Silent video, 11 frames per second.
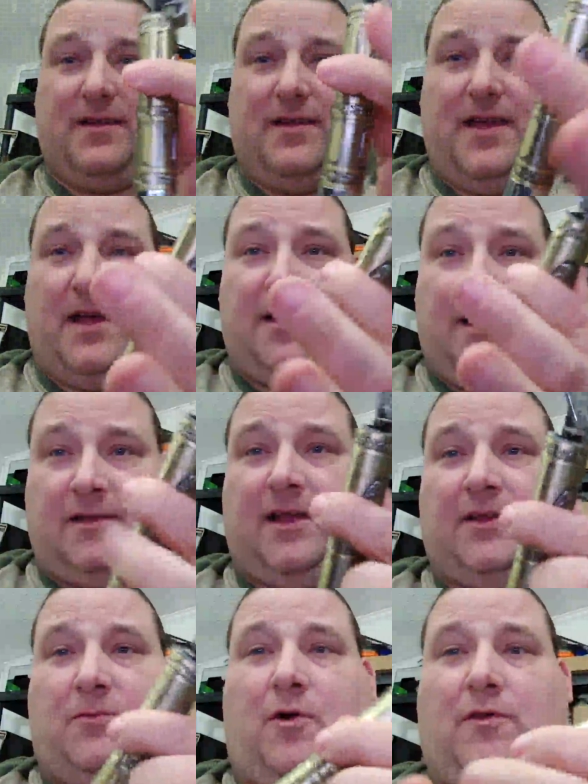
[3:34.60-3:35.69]
And unlike
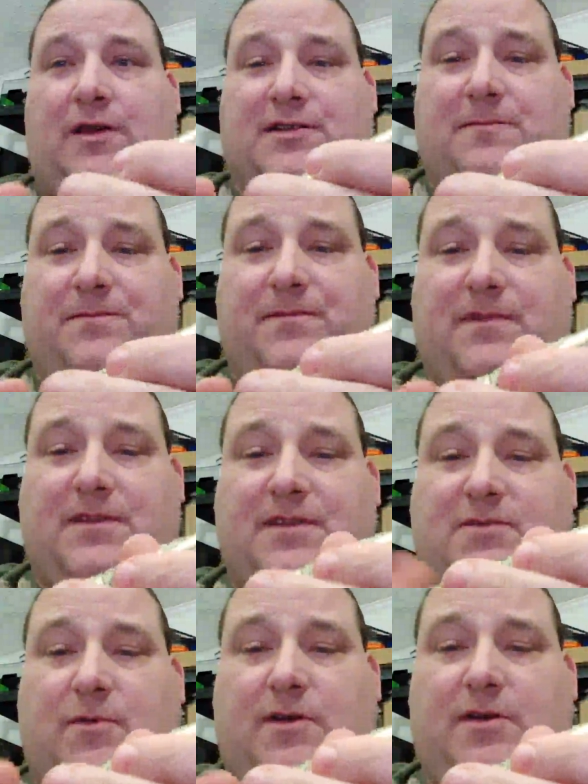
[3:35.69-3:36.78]
the wall razor,
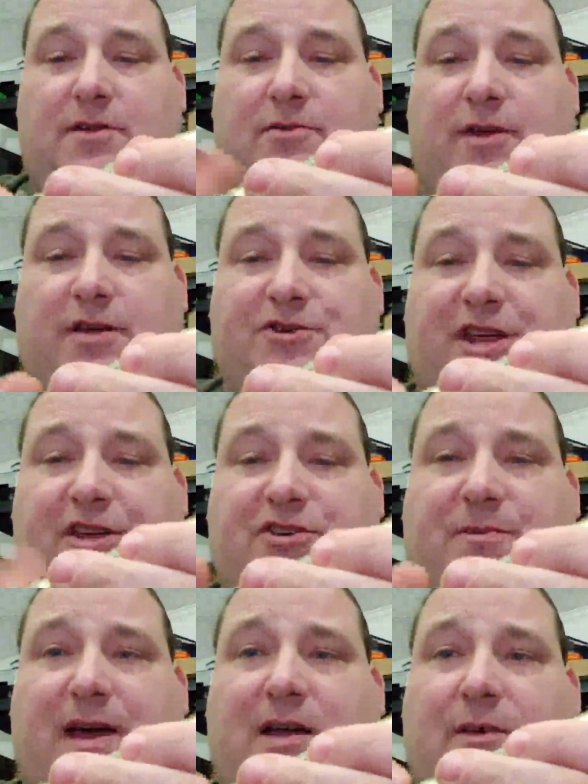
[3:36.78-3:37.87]
this one, you can change the
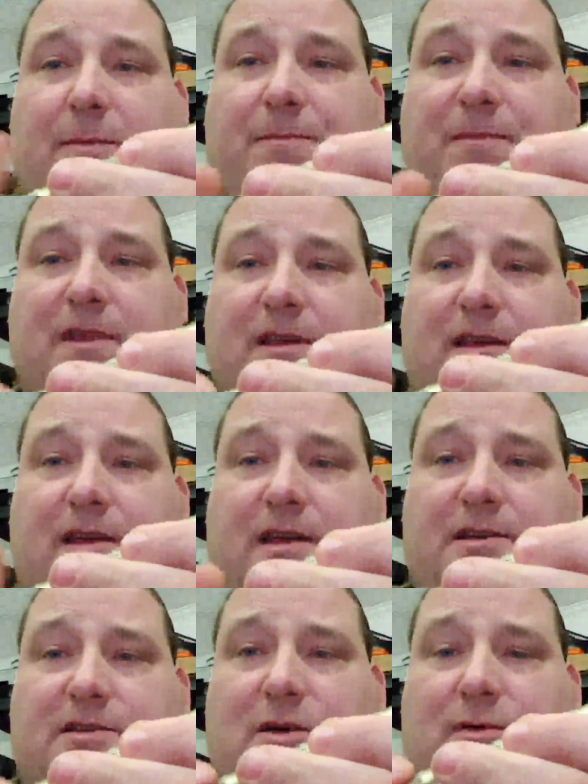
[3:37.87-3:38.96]
battery.
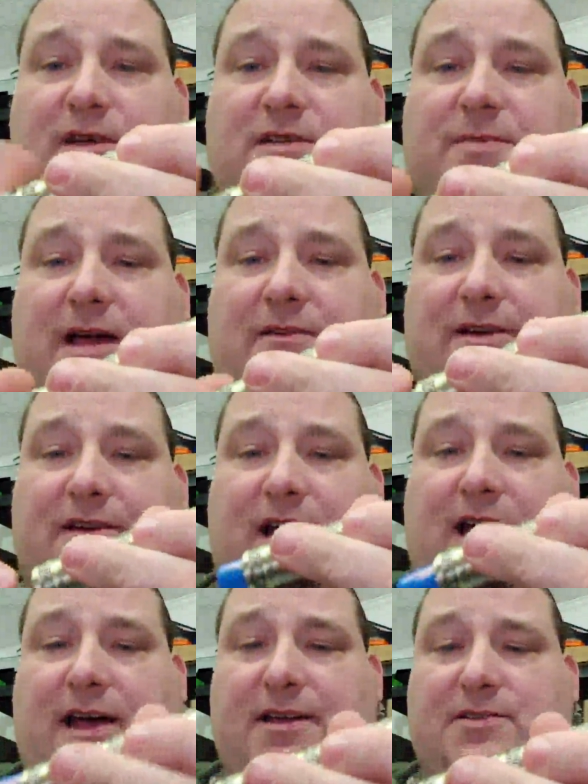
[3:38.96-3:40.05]
So when this battery
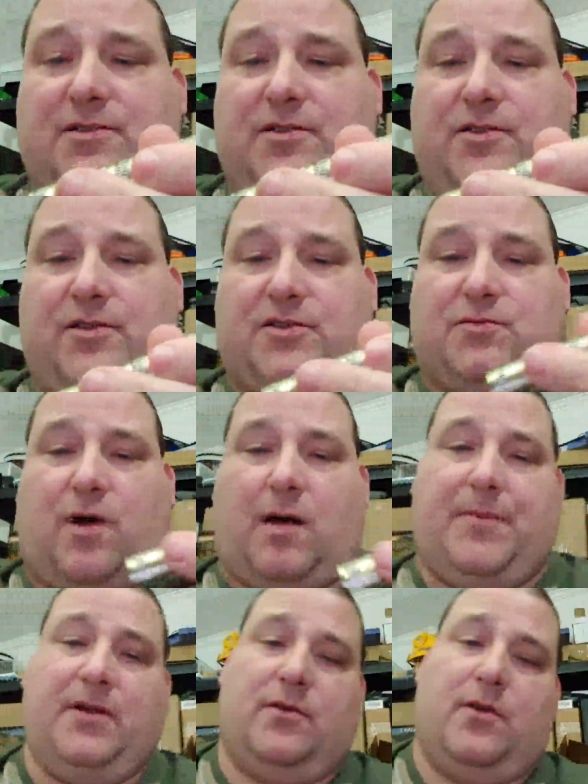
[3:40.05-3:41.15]
dies, you can
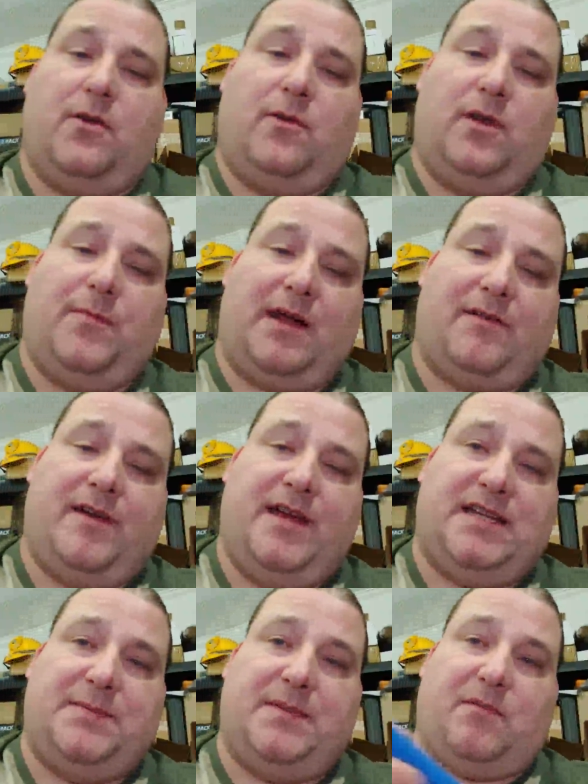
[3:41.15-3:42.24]
swap it. When a battery
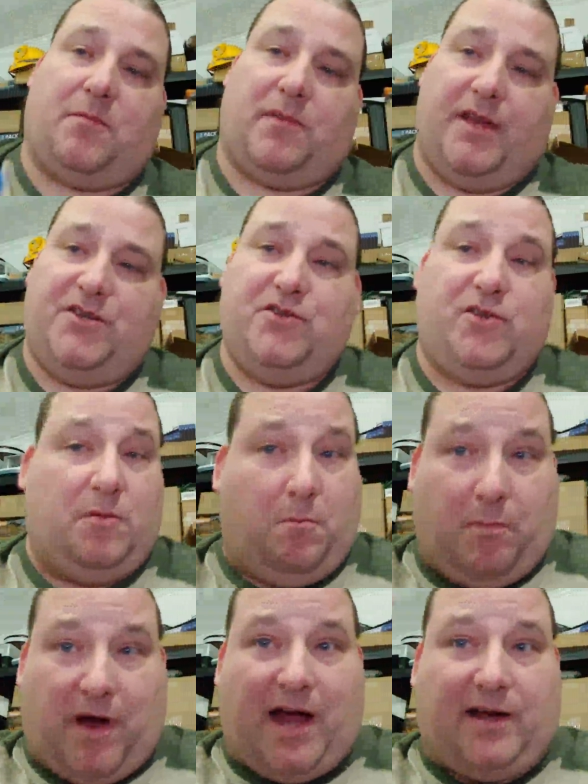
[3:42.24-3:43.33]
needs to be replaced, you can
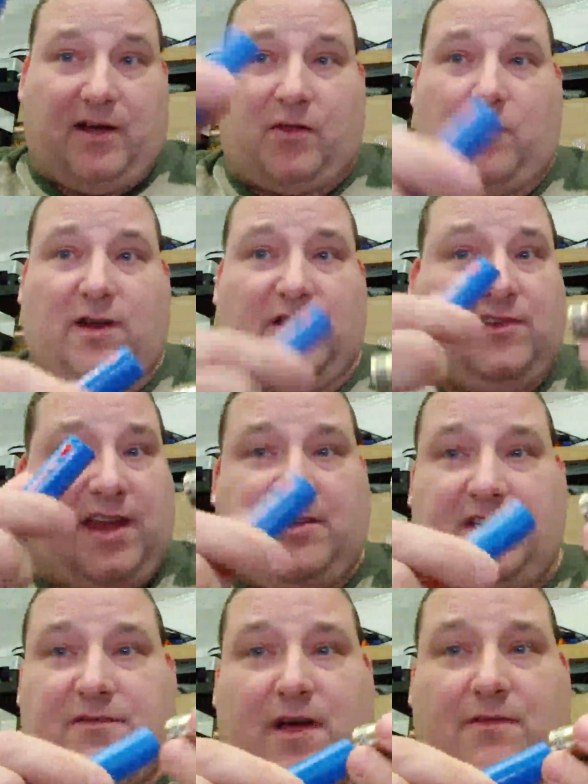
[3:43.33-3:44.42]
buy another one. It's an
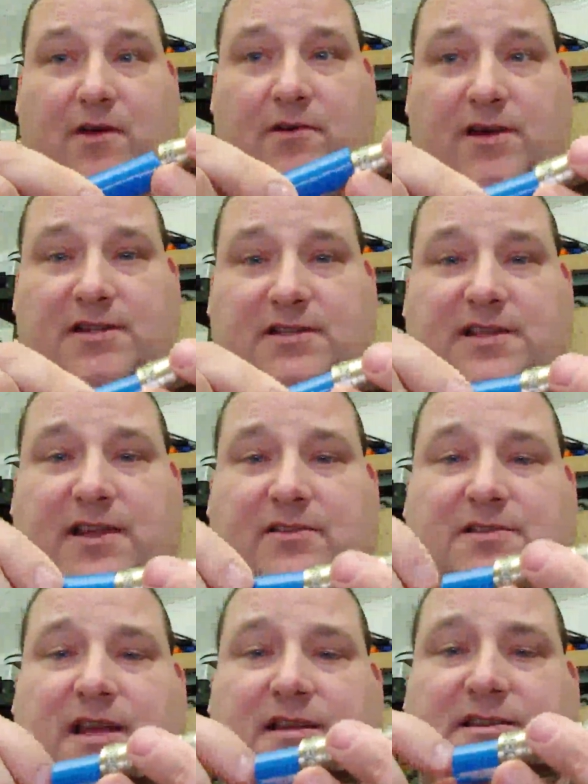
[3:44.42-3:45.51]
18500. It's a standard
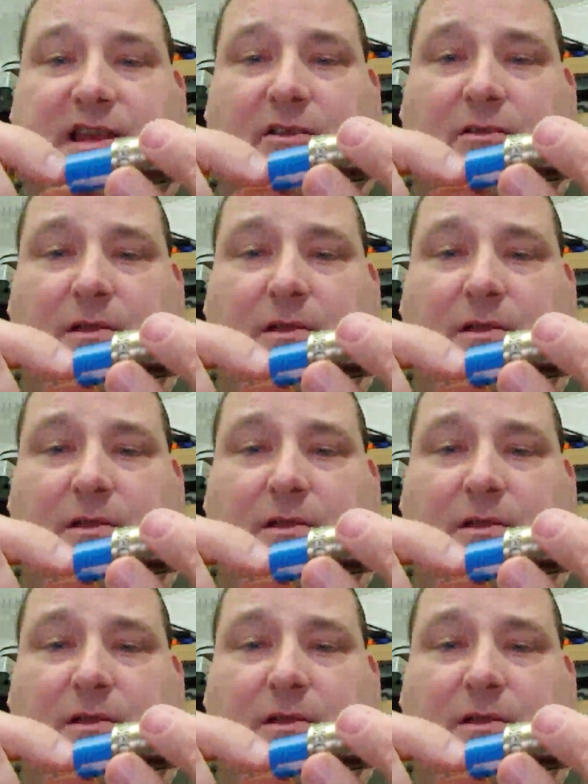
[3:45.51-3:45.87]
size cell.